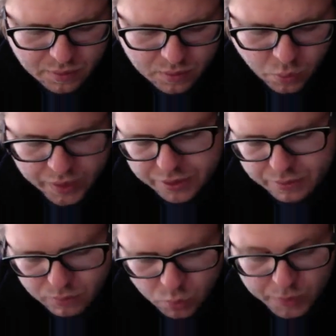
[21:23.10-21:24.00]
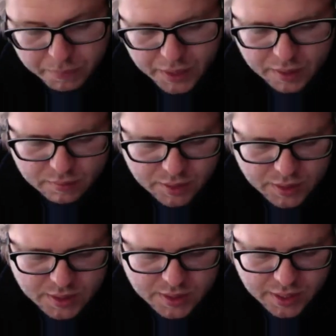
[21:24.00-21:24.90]
with me, it
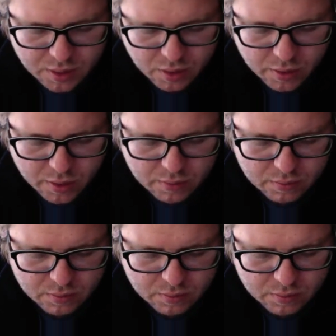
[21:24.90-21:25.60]
doesn't take long at all,